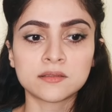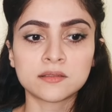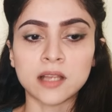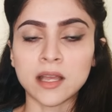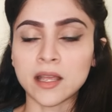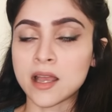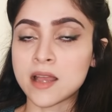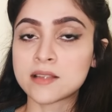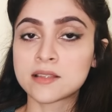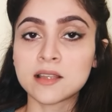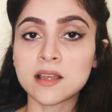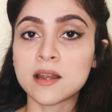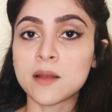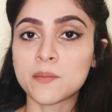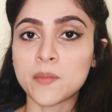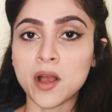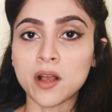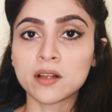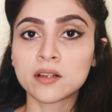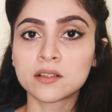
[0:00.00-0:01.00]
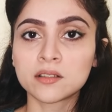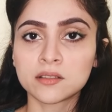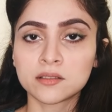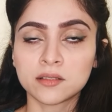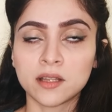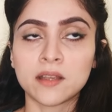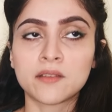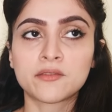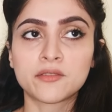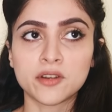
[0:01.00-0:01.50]
like I said, I'm not gonna
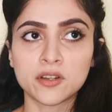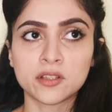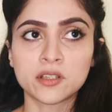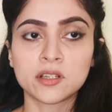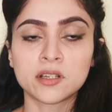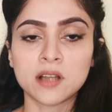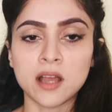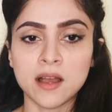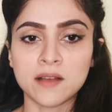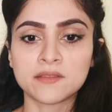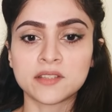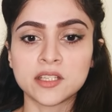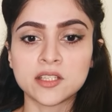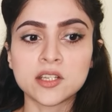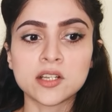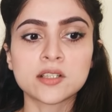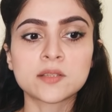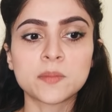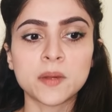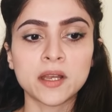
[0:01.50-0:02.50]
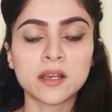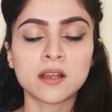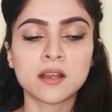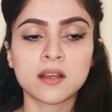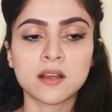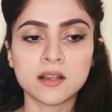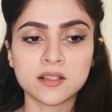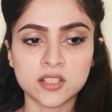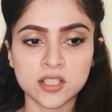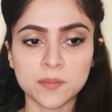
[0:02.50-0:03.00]
like further have details, but
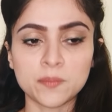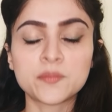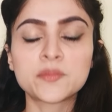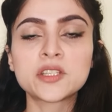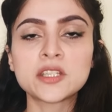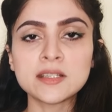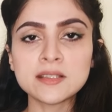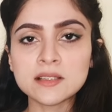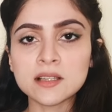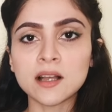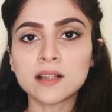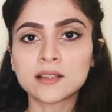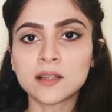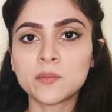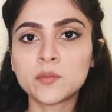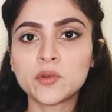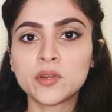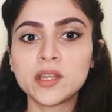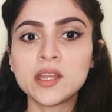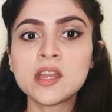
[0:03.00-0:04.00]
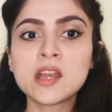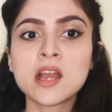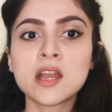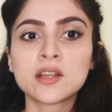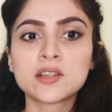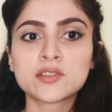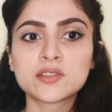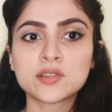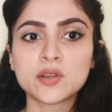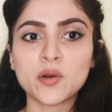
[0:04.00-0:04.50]
jab cheez khatam hui,
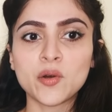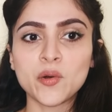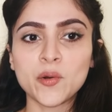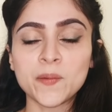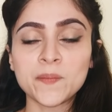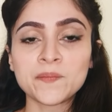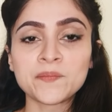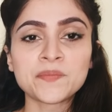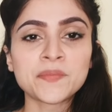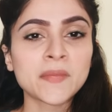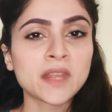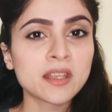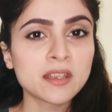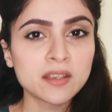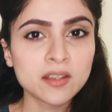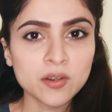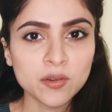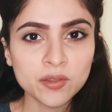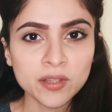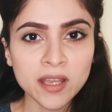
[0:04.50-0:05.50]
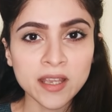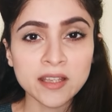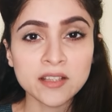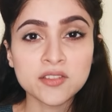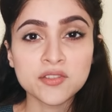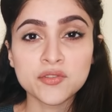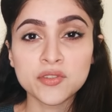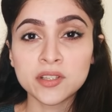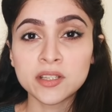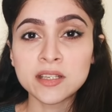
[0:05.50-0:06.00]
so you know, like,
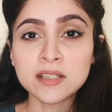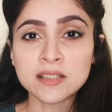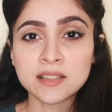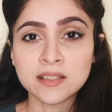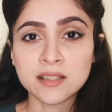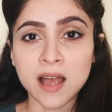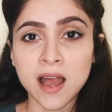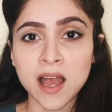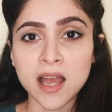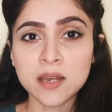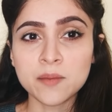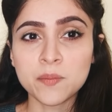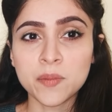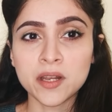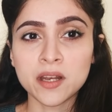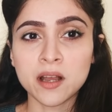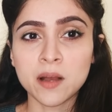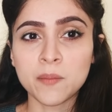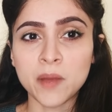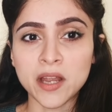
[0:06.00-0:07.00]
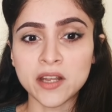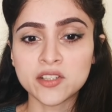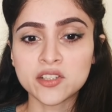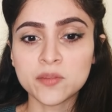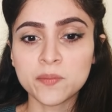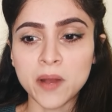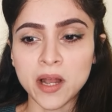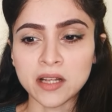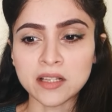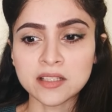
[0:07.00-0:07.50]
it's really sad, but hamare
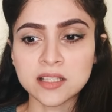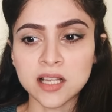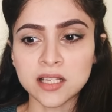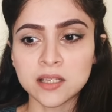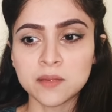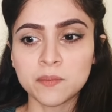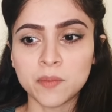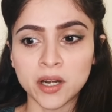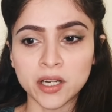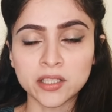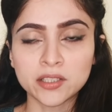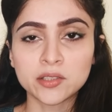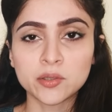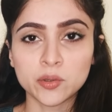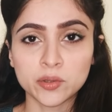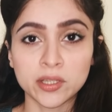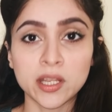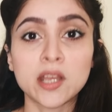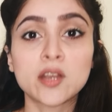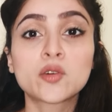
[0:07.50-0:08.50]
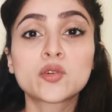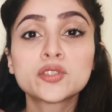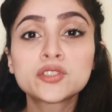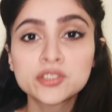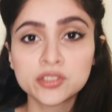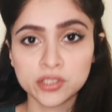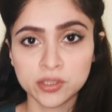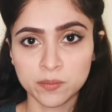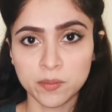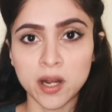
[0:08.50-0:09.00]
jo Pakistani mard hote hain,
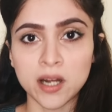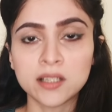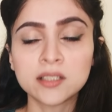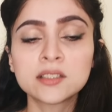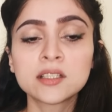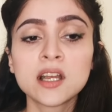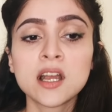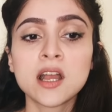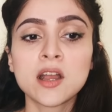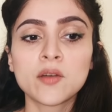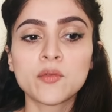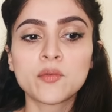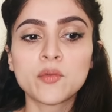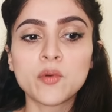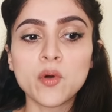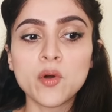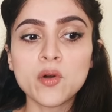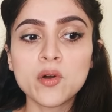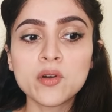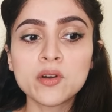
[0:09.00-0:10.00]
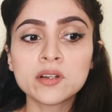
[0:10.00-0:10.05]
kuch mard, wo,